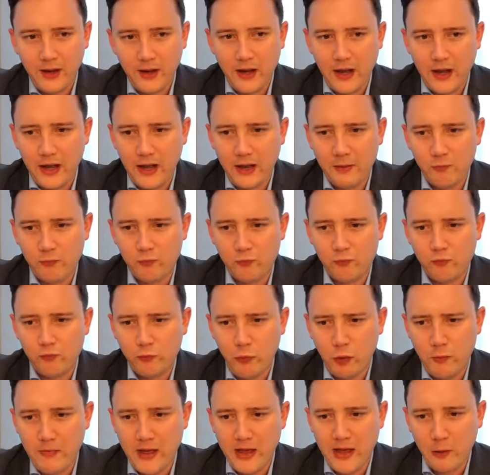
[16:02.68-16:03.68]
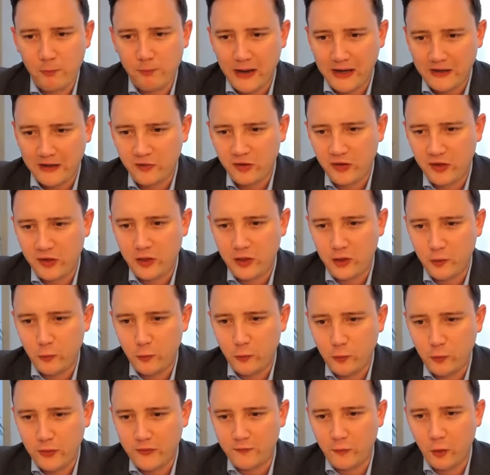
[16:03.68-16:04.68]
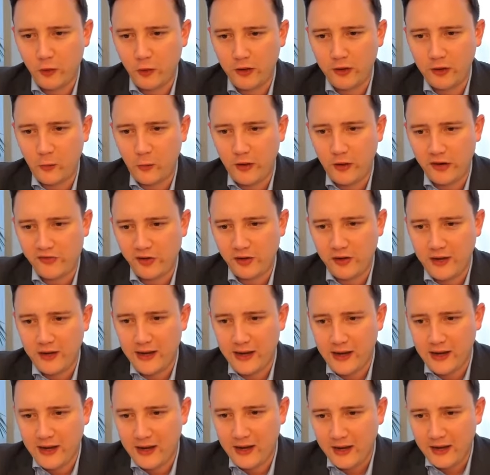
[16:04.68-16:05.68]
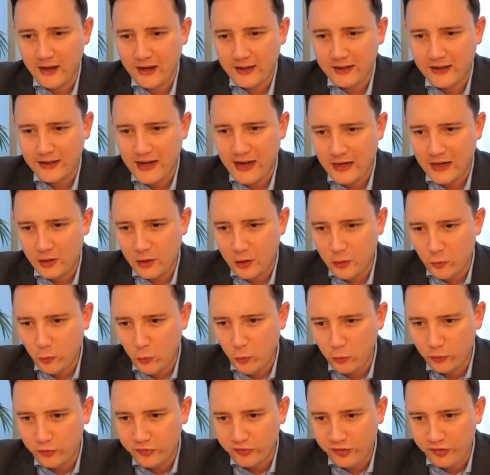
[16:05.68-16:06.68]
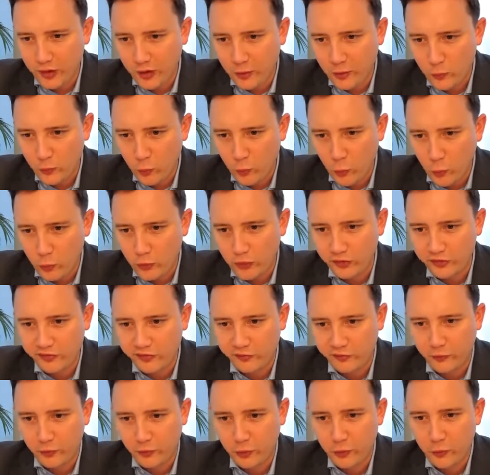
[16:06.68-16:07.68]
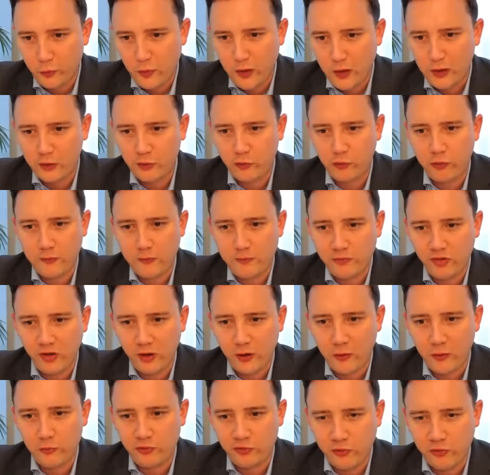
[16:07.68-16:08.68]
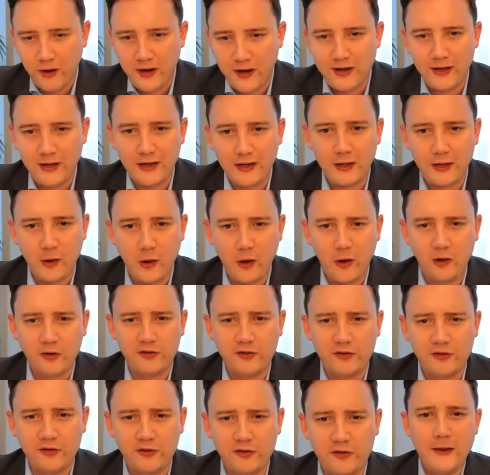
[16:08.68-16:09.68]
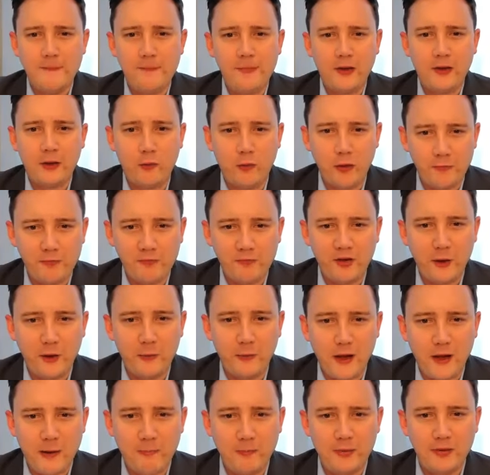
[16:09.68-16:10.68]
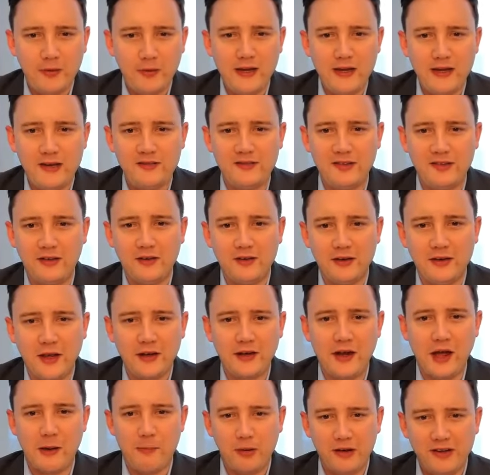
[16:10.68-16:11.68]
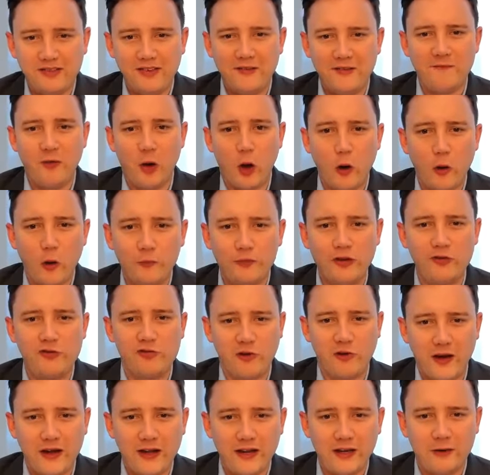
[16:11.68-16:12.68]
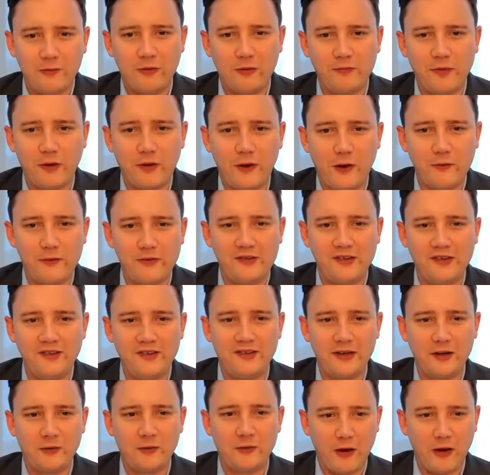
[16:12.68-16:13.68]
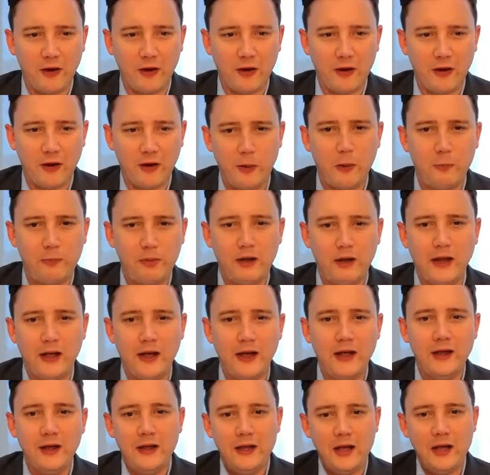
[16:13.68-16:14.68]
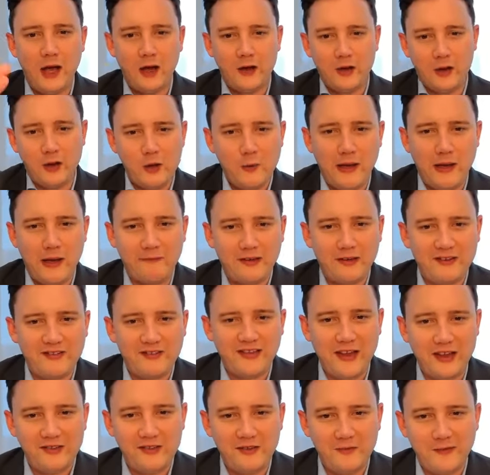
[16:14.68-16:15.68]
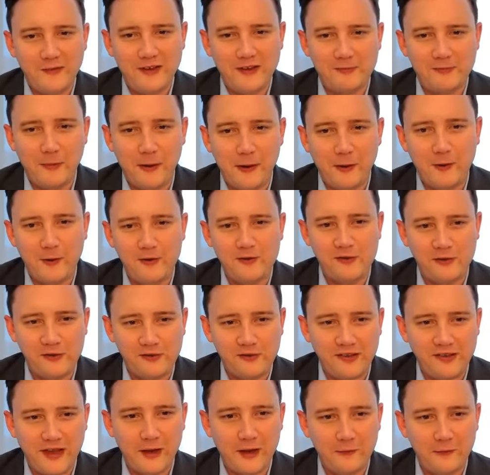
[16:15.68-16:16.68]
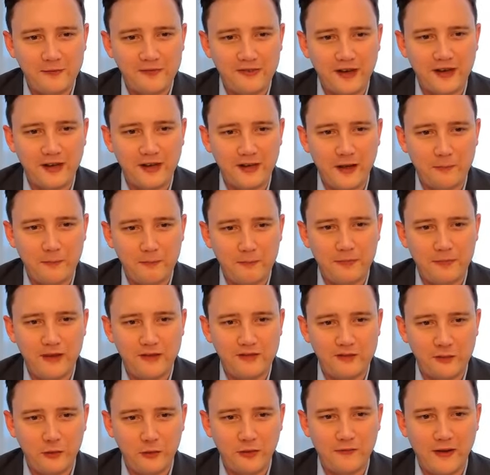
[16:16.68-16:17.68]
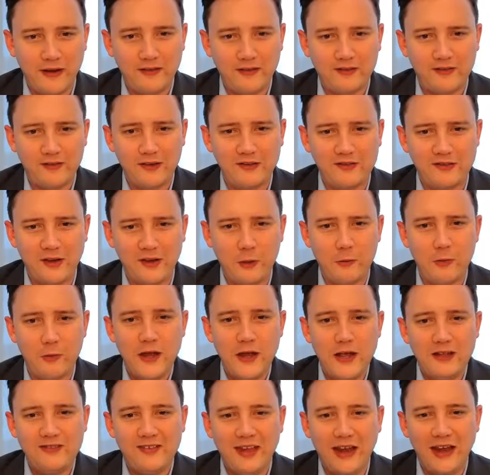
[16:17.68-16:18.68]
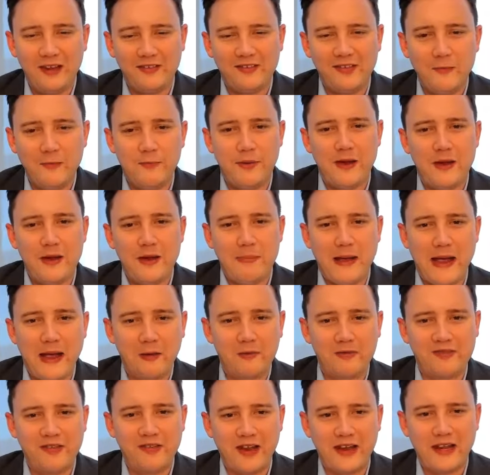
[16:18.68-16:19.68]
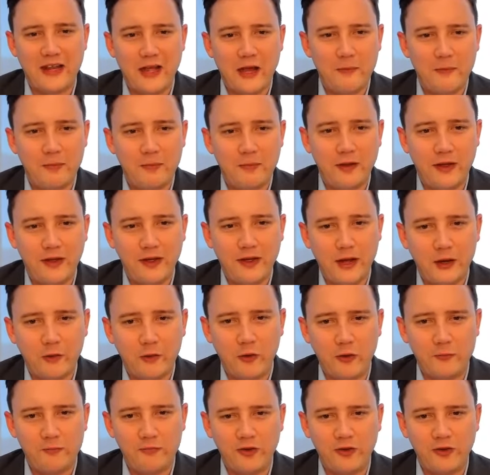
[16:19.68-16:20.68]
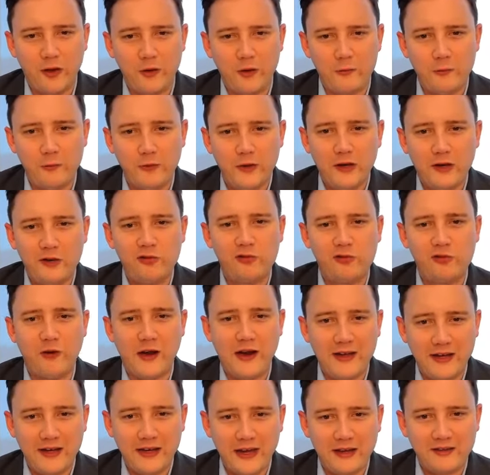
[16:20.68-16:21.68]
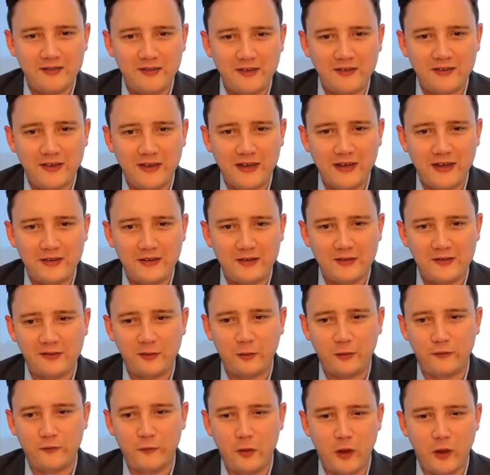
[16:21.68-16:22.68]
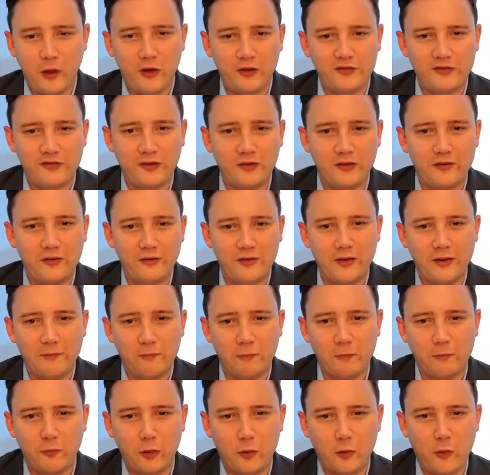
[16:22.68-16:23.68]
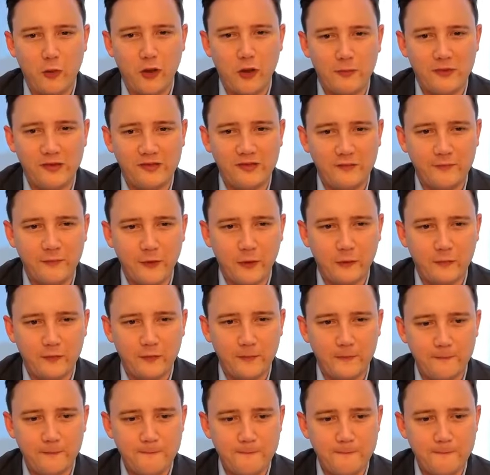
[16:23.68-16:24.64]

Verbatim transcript: Um, Ramel, back to you. We've got a question here. Can you also walk us through a crypto trading cost? Crypto companies and, and companies involved in trading cryptocurrencies incredibly popular. I know you have extensive experience yourself setting up these sort of entities. So tell us a bit about setting up a, a crypto trading entity and the sort of costs and, and requirements involved.